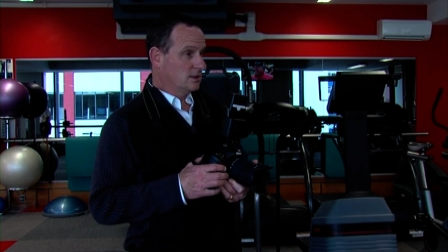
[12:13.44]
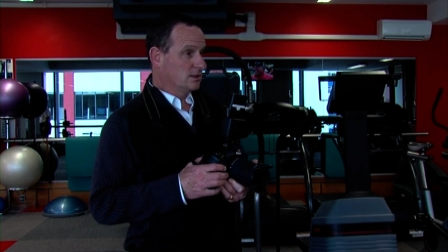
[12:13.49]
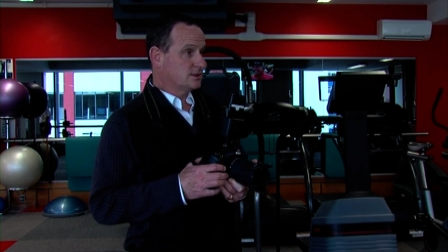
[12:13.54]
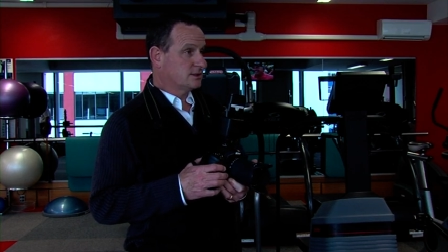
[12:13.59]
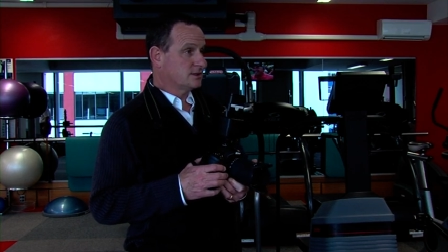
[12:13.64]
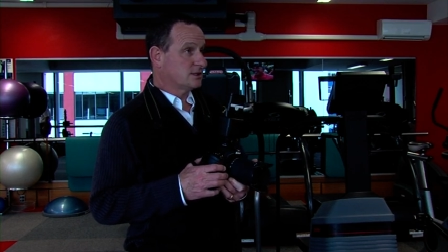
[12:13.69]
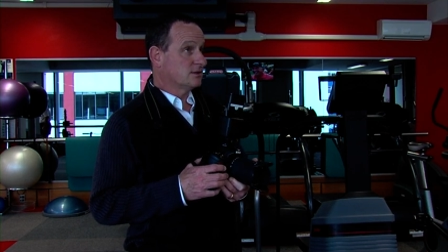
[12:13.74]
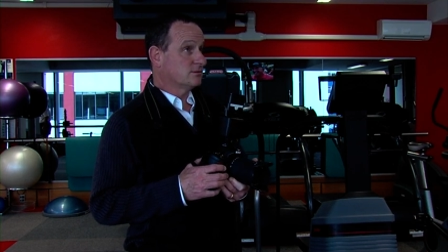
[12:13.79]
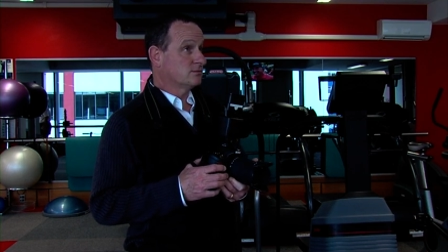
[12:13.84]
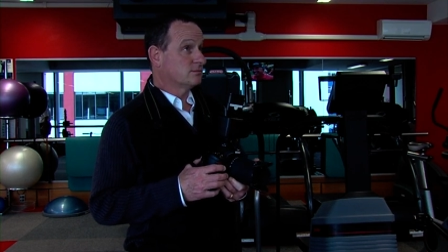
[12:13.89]

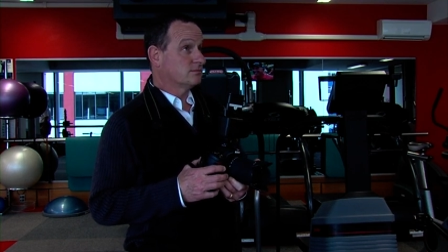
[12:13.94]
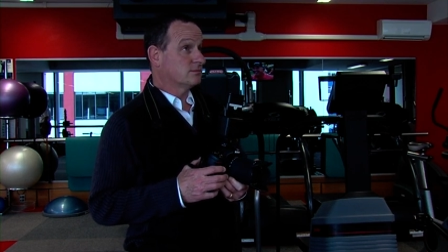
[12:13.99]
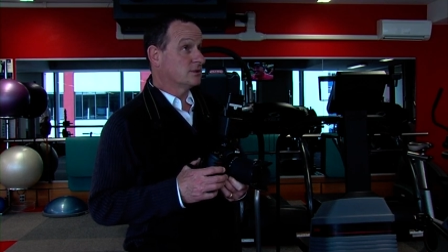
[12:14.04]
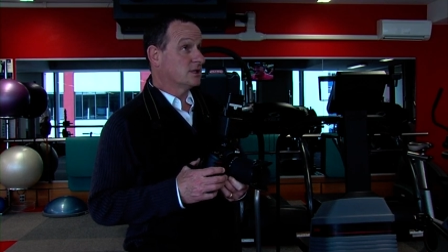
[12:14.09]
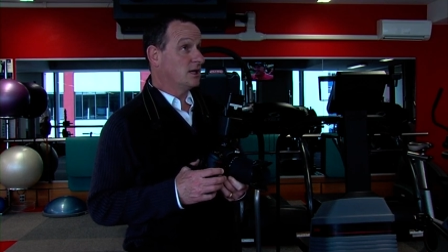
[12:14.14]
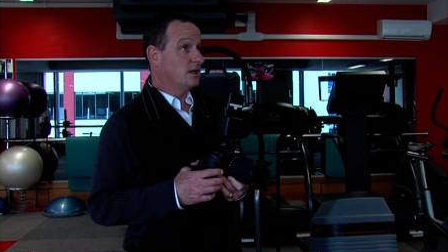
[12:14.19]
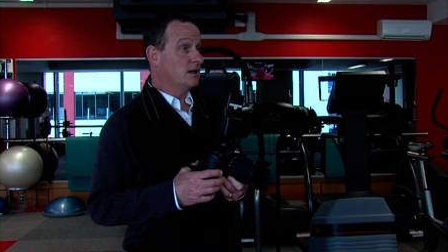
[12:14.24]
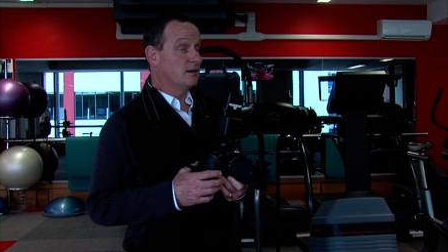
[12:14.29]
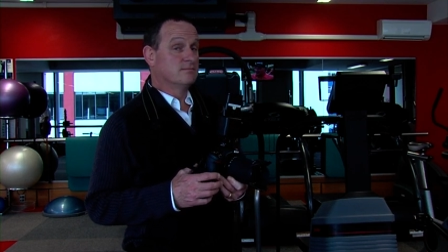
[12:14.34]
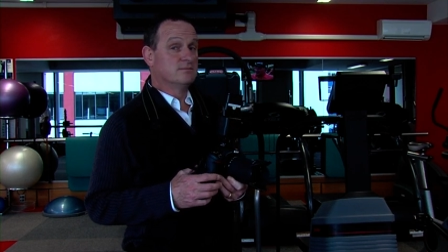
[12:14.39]
So
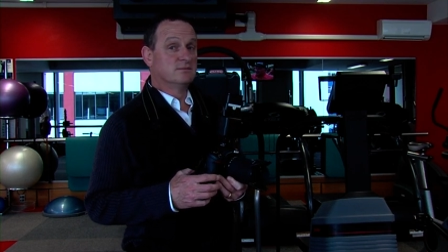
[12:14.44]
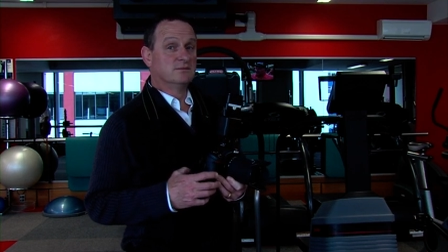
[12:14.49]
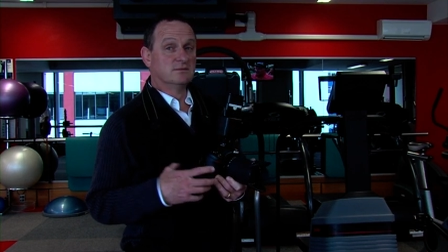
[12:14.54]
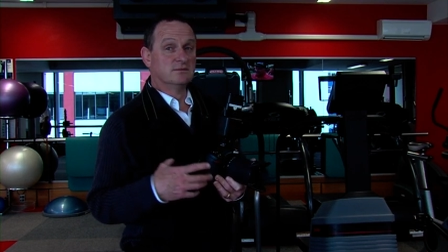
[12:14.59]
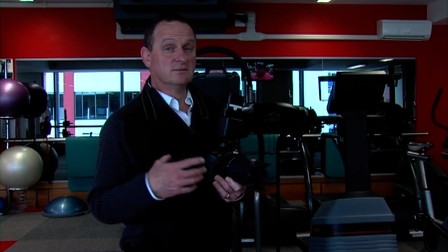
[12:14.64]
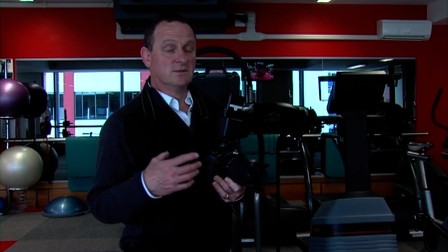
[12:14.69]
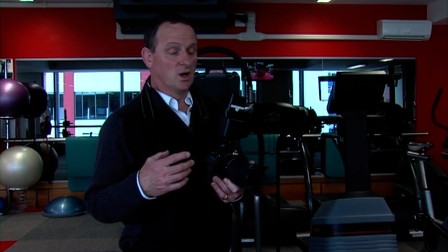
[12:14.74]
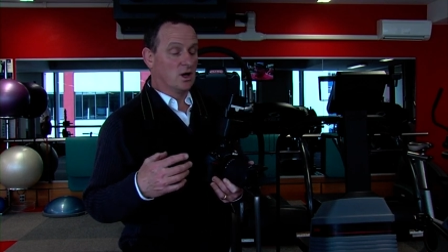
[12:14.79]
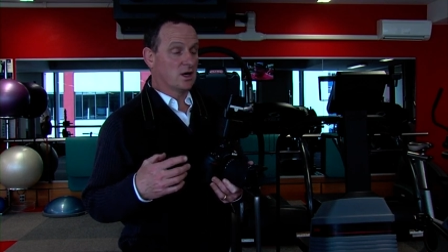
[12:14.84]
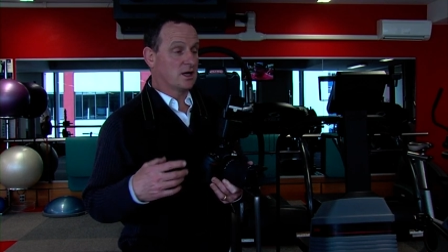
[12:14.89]
yeah, I'm
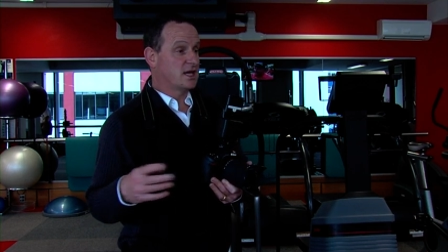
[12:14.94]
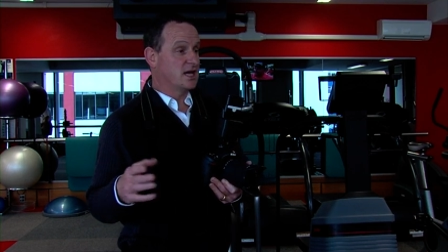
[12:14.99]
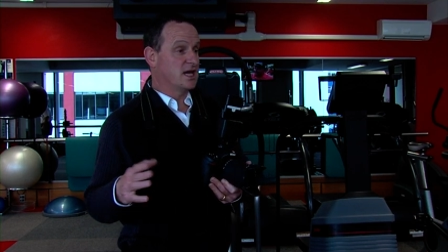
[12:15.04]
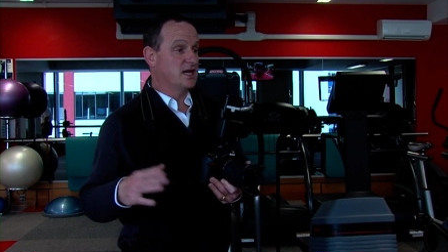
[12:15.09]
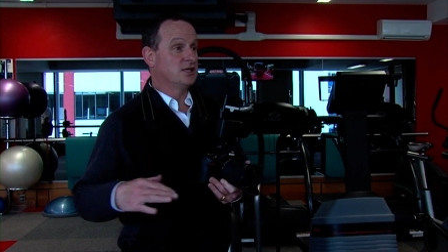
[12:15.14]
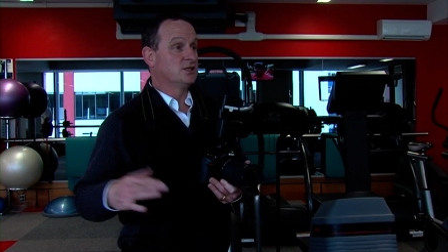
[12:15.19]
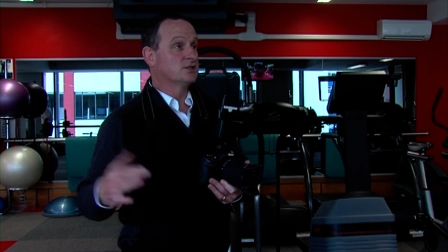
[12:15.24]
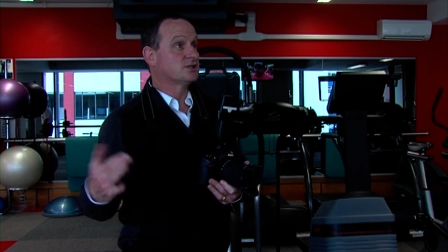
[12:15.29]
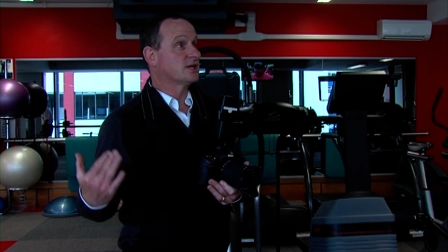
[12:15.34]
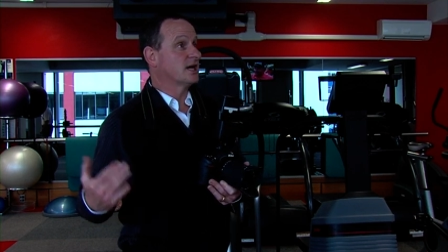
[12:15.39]
not
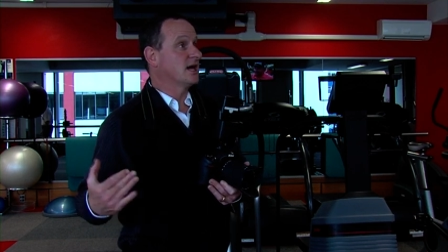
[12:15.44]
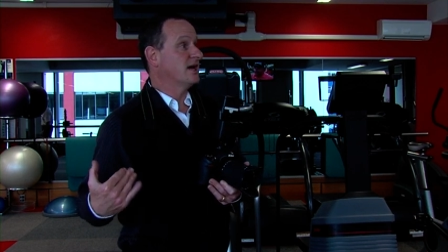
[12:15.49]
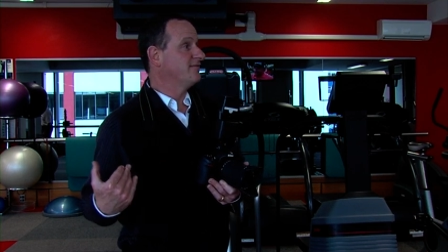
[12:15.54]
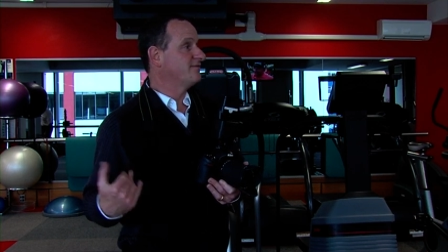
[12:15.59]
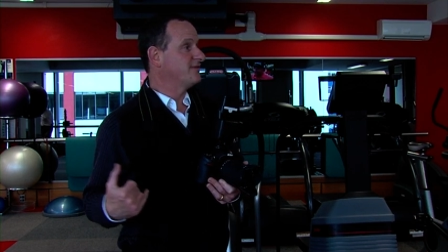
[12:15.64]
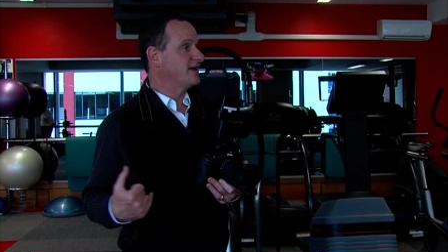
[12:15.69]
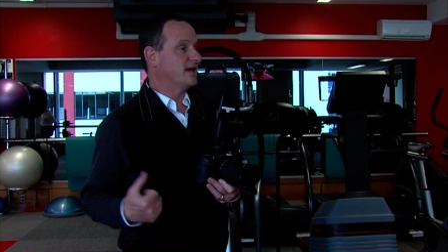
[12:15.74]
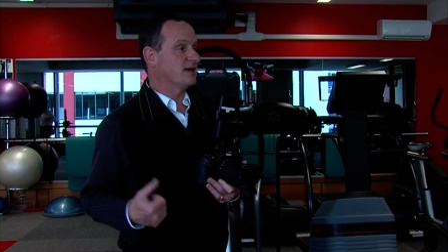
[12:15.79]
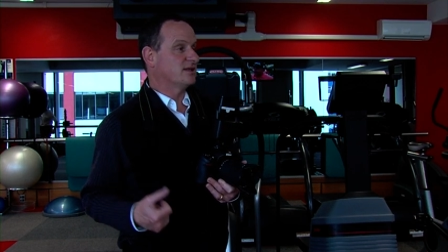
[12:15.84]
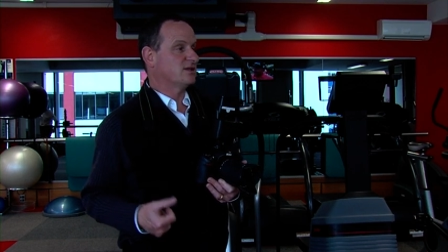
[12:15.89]
keen to
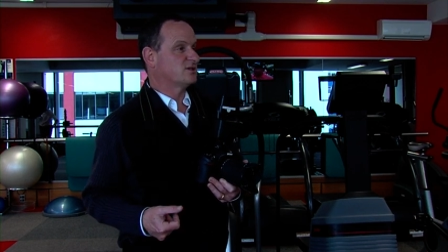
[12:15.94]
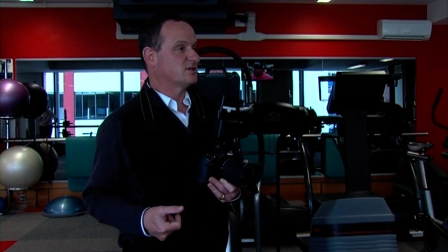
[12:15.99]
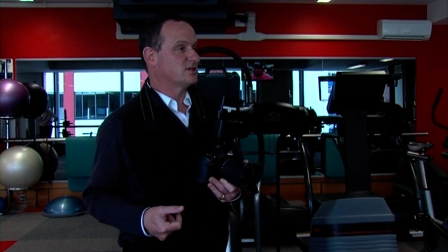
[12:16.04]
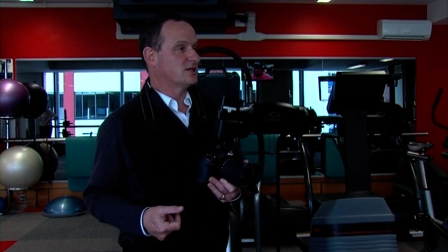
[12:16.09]
have that